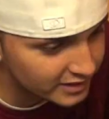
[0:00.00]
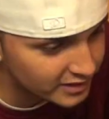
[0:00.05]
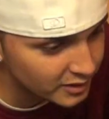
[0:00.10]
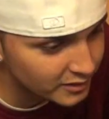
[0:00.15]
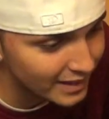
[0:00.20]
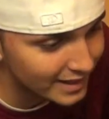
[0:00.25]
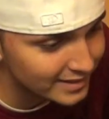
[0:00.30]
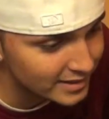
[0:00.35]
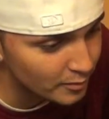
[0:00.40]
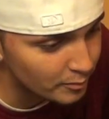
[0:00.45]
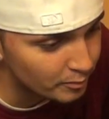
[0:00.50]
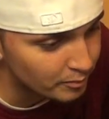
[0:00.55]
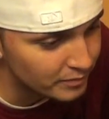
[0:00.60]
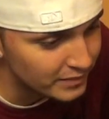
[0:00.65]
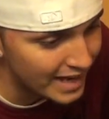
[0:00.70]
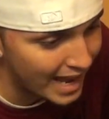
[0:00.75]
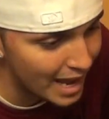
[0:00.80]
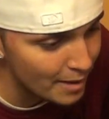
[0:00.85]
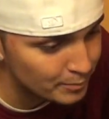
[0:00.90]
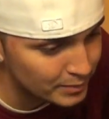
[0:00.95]
Dude, that's a
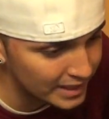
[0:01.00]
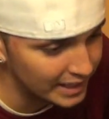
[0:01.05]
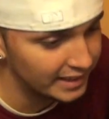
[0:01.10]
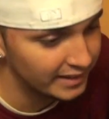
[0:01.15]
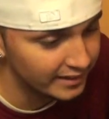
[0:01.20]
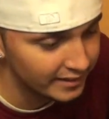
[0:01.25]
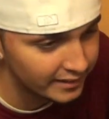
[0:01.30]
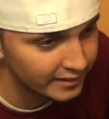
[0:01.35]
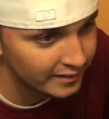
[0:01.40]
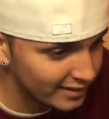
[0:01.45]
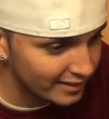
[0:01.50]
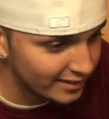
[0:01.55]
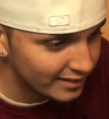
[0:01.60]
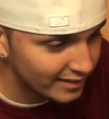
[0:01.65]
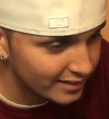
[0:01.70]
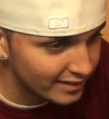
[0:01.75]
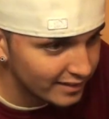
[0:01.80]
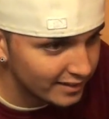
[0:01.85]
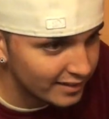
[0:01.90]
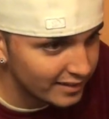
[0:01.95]
napkin.
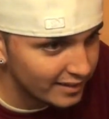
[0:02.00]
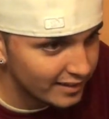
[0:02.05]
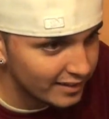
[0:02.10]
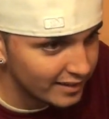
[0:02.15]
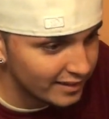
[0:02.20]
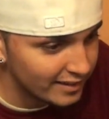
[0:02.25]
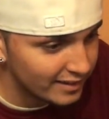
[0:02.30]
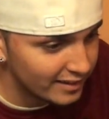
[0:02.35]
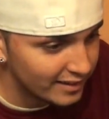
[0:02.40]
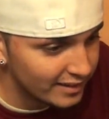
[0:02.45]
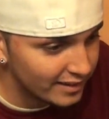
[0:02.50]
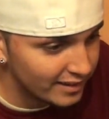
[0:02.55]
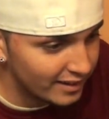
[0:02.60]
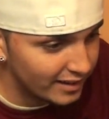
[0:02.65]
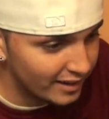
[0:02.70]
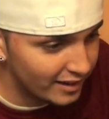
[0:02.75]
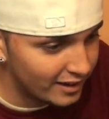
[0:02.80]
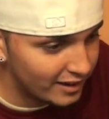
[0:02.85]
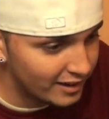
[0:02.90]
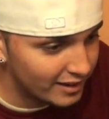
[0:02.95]
No, it's not.
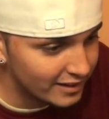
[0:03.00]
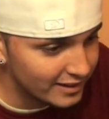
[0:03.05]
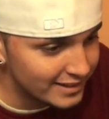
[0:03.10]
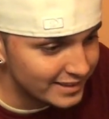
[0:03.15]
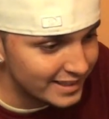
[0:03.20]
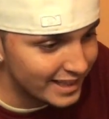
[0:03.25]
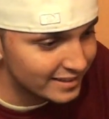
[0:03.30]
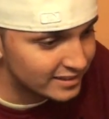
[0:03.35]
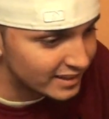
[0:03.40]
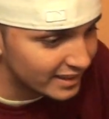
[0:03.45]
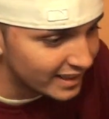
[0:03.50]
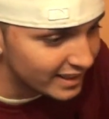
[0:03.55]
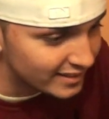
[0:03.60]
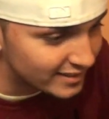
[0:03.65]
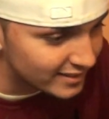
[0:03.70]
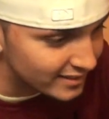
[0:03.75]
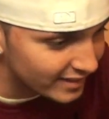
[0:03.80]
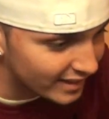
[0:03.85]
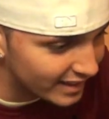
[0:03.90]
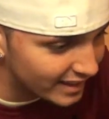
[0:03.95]
Uh, yes it
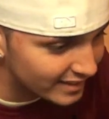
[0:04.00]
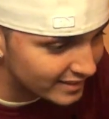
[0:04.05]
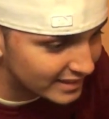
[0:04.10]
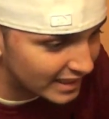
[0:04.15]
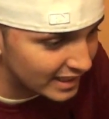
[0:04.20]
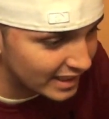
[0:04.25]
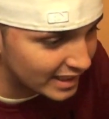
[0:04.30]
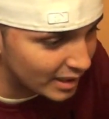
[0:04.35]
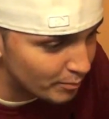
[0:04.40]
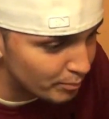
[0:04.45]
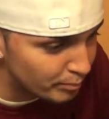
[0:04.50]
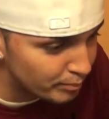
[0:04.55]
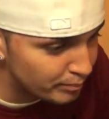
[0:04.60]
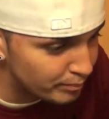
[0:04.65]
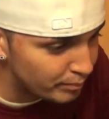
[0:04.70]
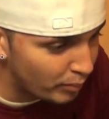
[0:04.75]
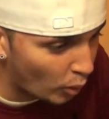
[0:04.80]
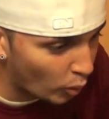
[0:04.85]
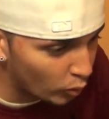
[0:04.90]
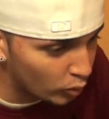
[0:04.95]
is, and it's got like a
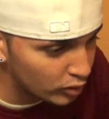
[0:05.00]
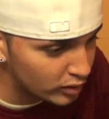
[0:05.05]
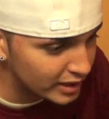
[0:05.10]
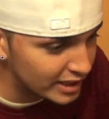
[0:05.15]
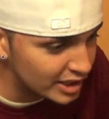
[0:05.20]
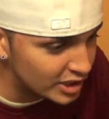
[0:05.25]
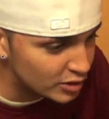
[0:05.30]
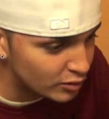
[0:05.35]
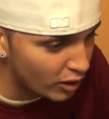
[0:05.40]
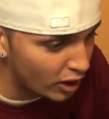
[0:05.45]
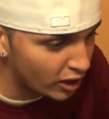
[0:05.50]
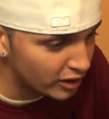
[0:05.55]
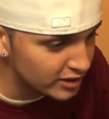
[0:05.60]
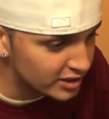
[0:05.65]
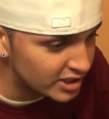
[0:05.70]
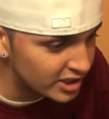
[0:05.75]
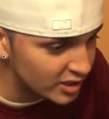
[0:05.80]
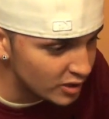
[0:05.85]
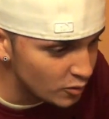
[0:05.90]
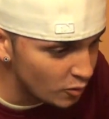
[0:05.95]
poorly
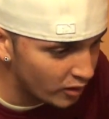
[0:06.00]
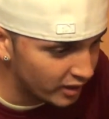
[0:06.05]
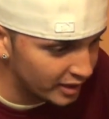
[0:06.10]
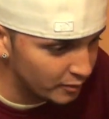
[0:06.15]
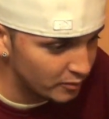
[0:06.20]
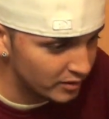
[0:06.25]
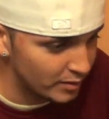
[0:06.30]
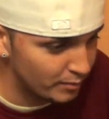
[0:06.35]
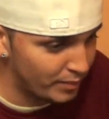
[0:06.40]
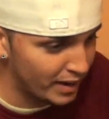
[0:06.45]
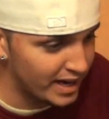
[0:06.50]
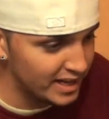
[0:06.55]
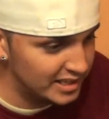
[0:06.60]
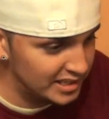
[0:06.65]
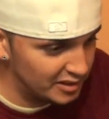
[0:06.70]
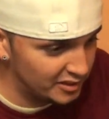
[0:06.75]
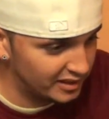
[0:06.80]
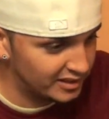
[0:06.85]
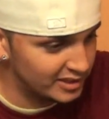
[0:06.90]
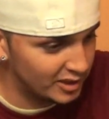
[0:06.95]
drawn 2 on it with a
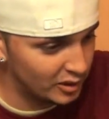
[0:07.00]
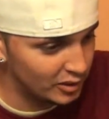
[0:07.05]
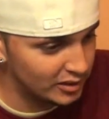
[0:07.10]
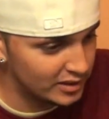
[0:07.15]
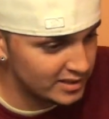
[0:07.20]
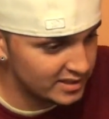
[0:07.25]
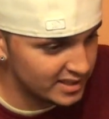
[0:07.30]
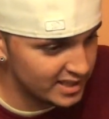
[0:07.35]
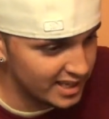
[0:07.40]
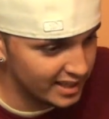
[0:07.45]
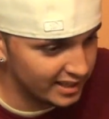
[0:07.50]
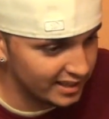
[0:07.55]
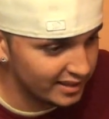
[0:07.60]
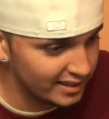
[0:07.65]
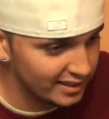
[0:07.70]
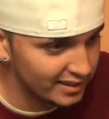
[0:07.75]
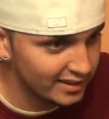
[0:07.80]
pen. You can totally see it.